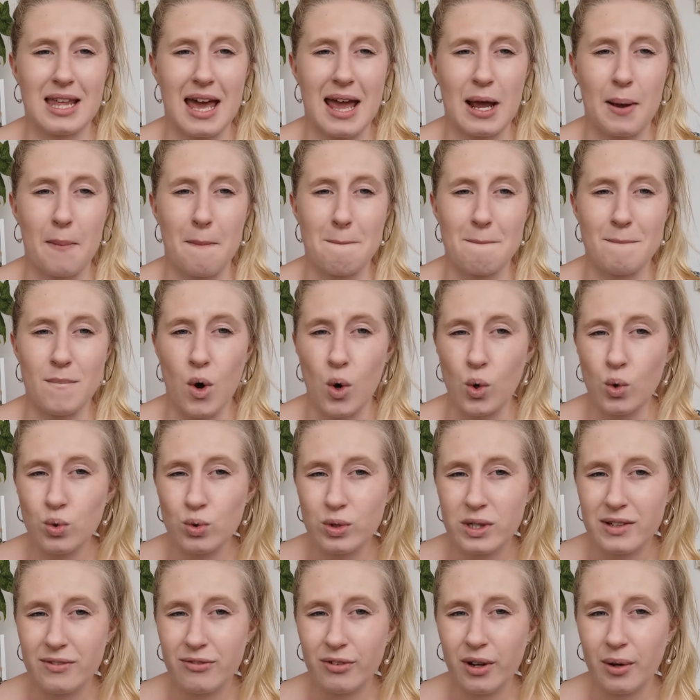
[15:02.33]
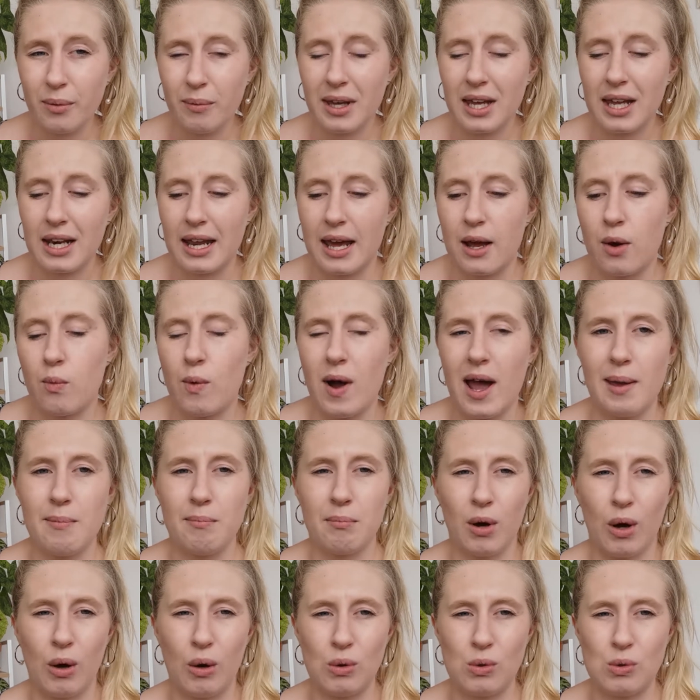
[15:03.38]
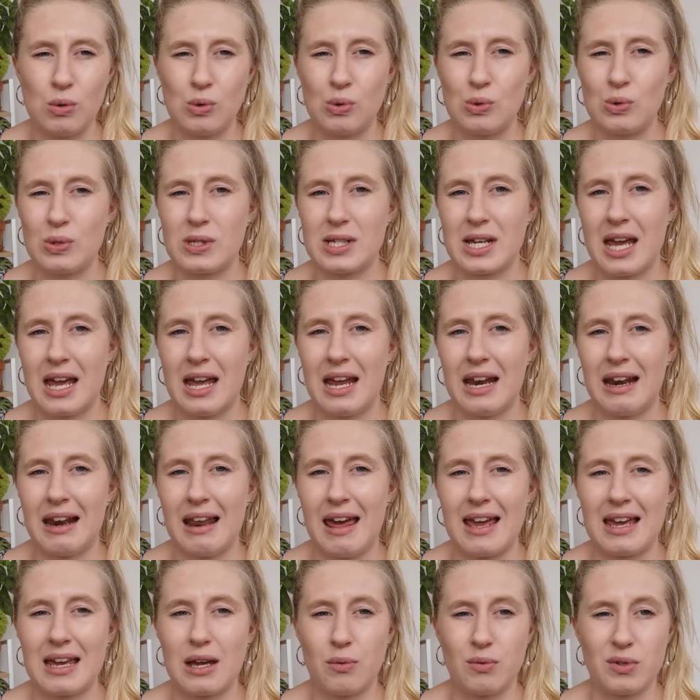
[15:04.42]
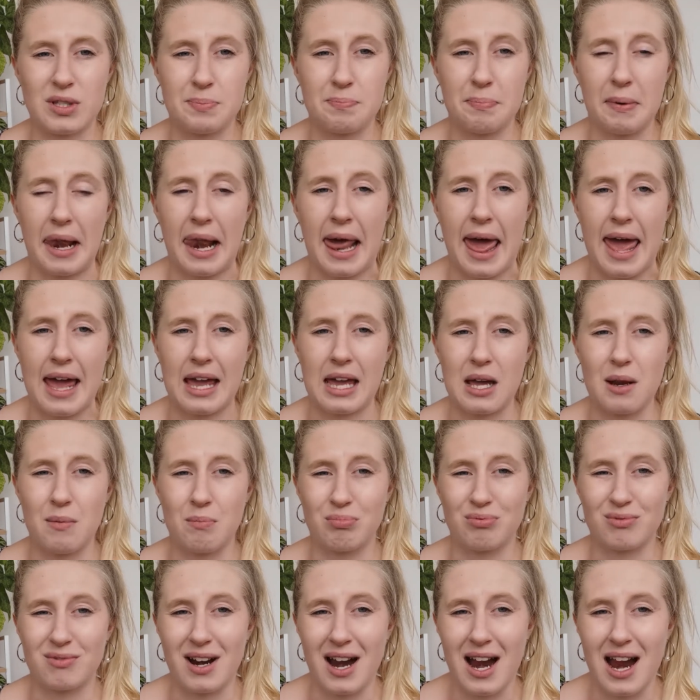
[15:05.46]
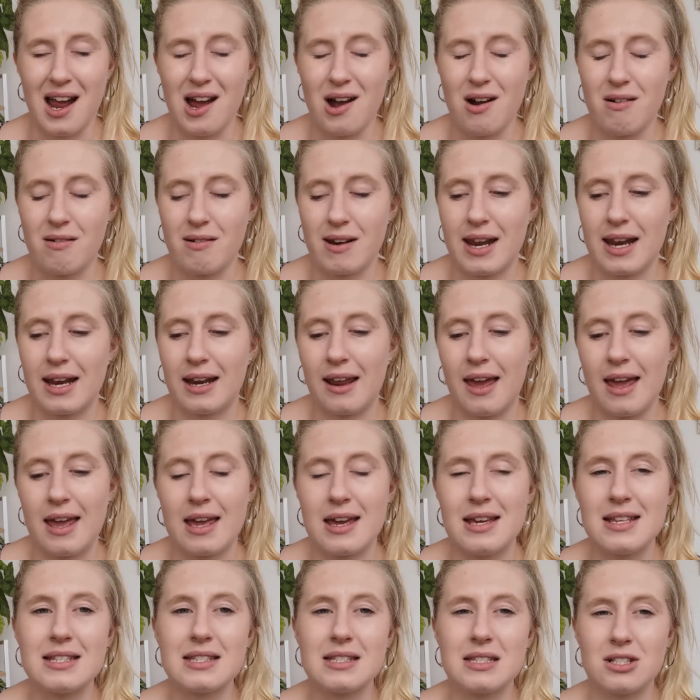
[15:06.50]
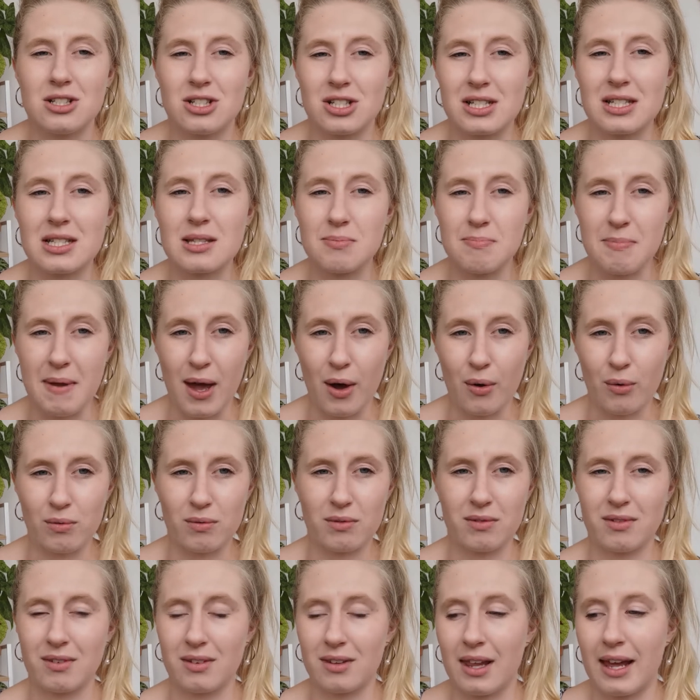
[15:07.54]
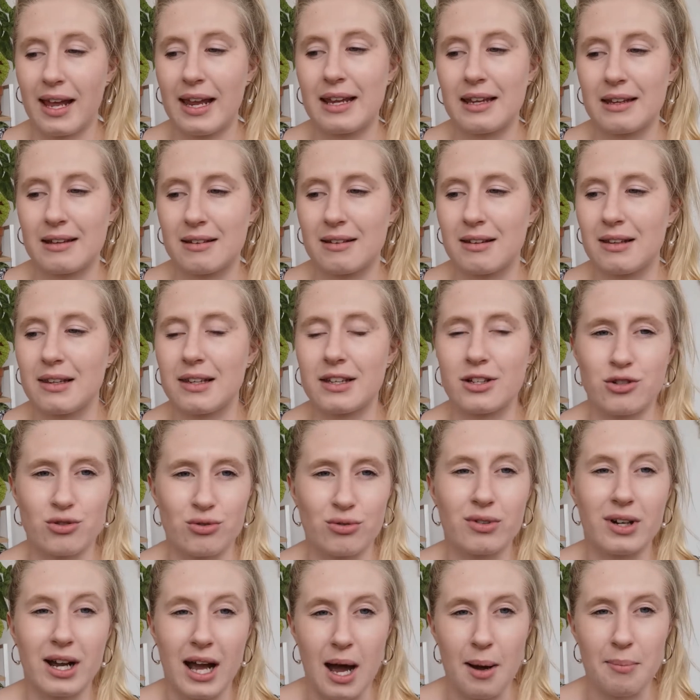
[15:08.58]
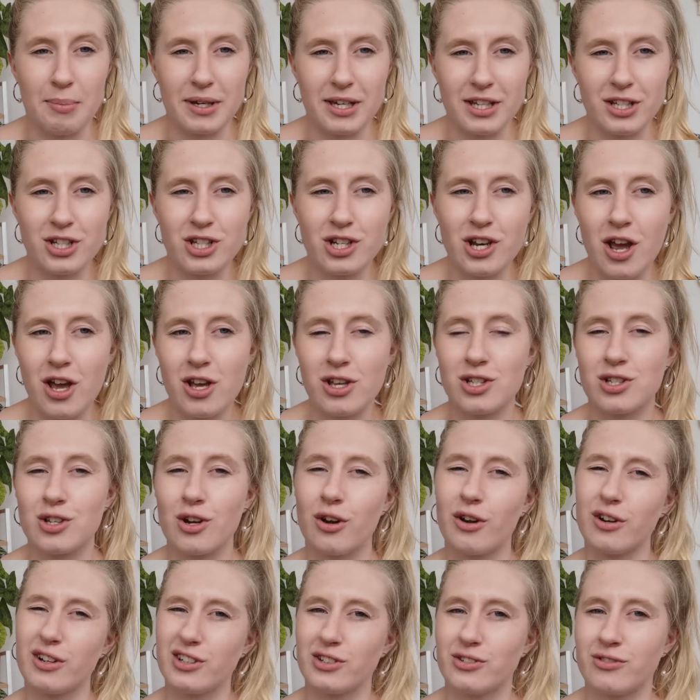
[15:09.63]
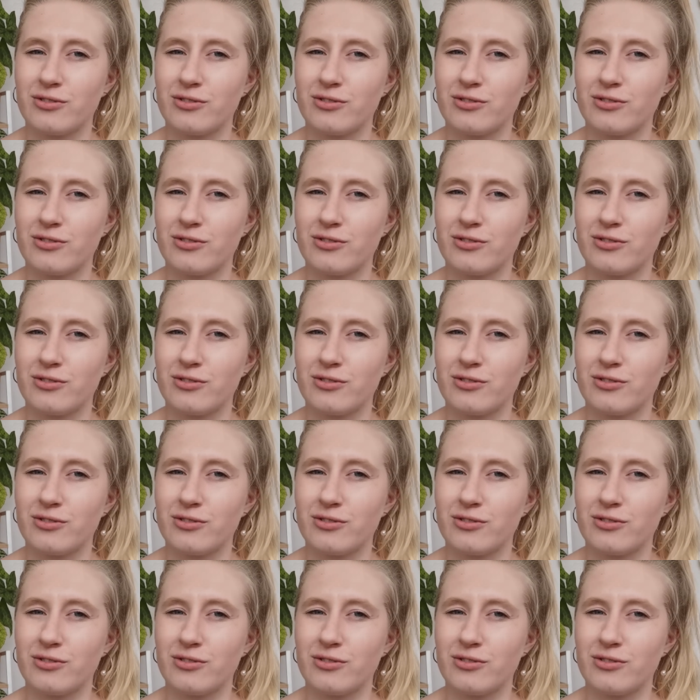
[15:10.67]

like mold everywhere, like white mold, and like it was black and brown, and like it just smelled like literal garbage. So